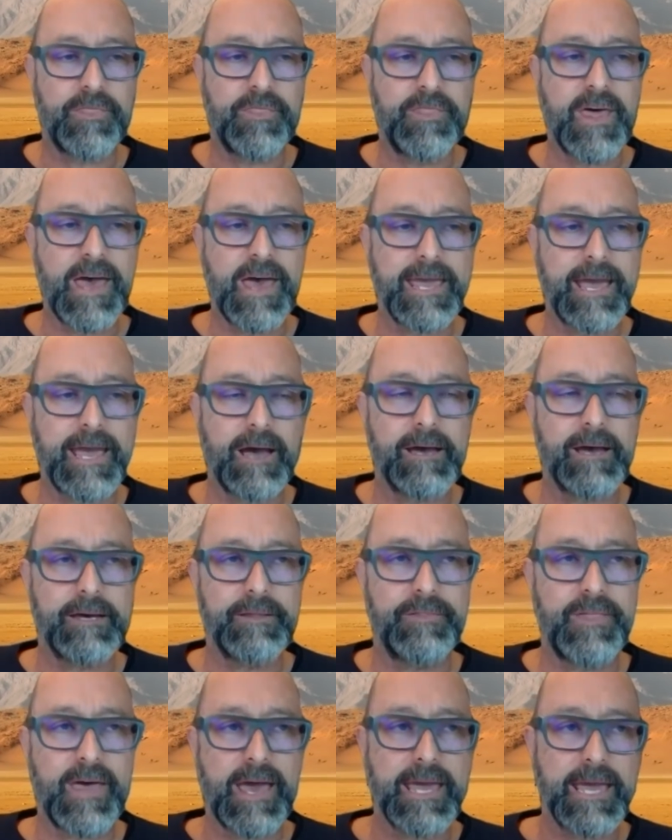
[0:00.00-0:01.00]

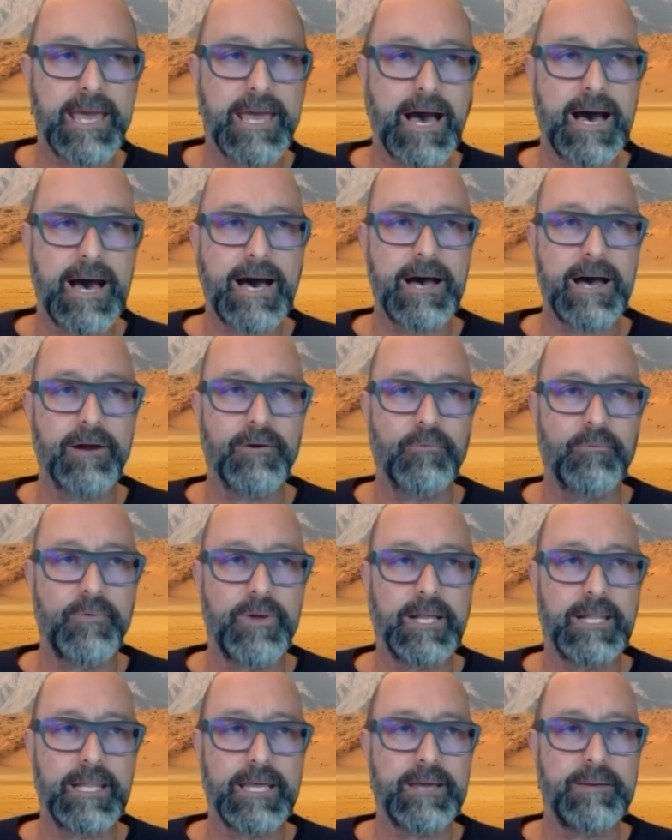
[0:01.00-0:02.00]
they are
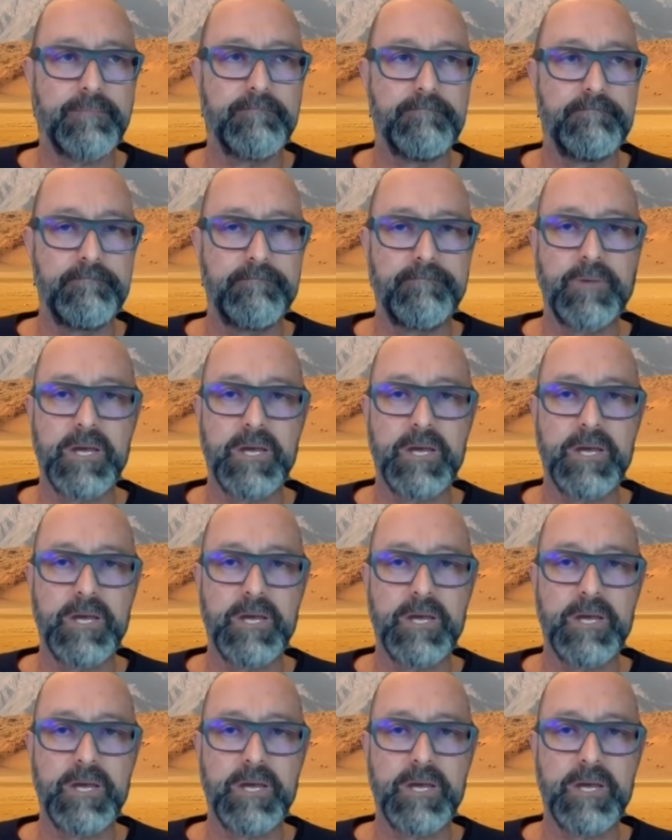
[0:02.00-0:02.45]
really